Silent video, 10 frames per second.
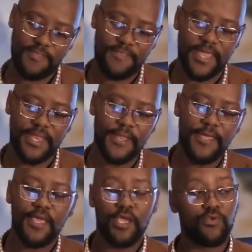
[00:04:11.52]
Then
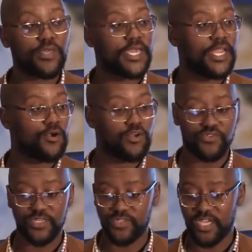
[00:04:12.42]
looking at our
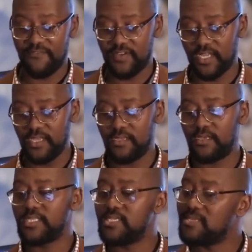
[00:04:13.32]
contrast recovery,
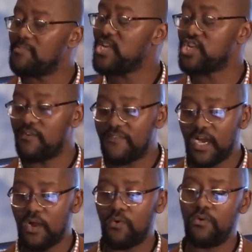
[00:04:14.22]
it is a measure of
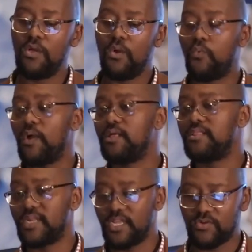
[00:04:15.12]
how well
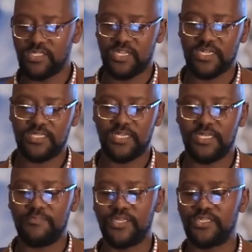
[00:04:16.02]
the reconstructed
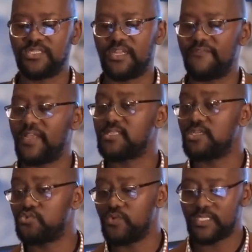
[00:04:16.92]
images reflect the
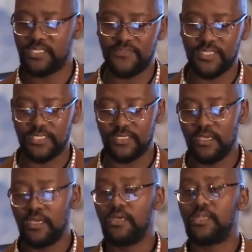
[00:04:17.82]
true activity.
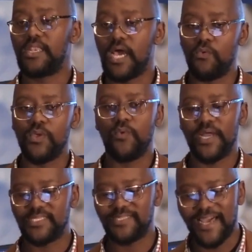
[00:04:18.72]
Now we
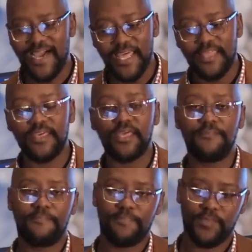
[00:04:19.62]
want the higher
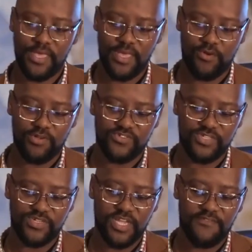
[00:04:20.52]
the
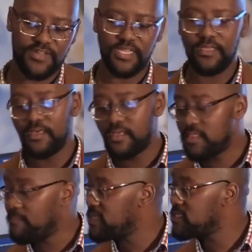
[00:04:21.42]
contrast recovery,
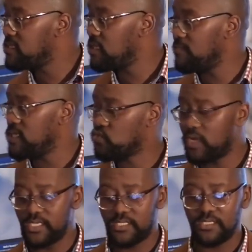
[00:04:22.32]
the better the image
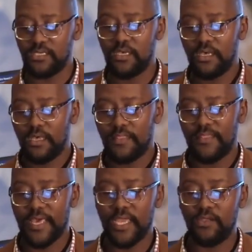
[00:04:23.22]
quality.
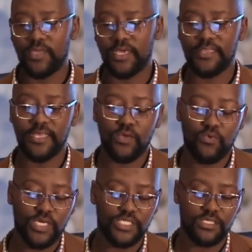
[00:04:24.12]
There, looking at the
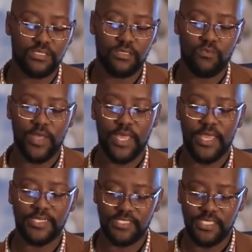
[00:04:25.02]
equation
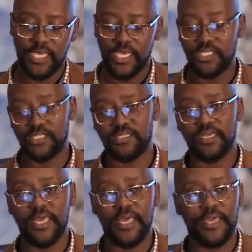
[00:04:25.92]
where CH
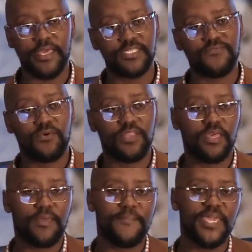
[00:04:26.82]
is for
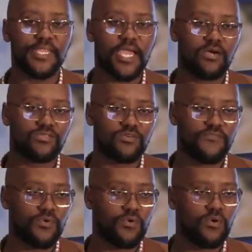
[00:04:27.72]
the mean counts of
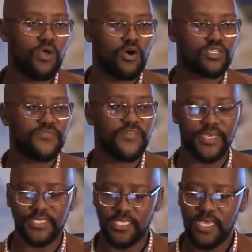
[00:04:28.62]
your hot
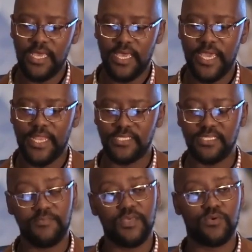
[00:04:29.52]
spheres and
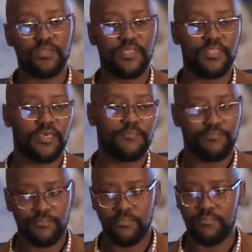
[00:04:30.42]
CB will be the
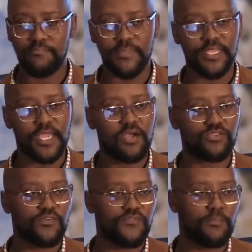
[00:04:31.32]
mean count
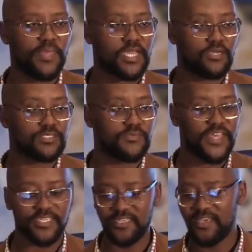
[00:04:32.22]
of your background
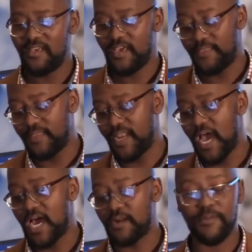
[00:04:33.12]
spheres. And then
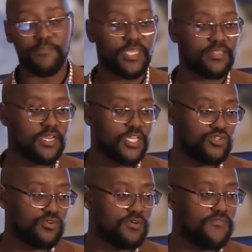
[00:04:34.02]
R being the
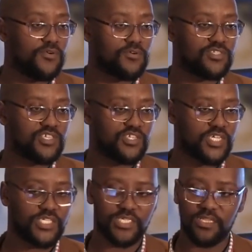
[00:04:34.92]
ratio of your
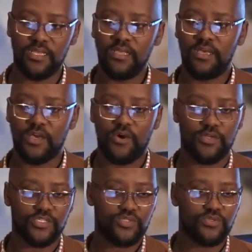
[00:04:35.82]
concentration,
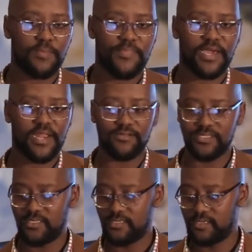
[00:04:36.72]
hot to the background.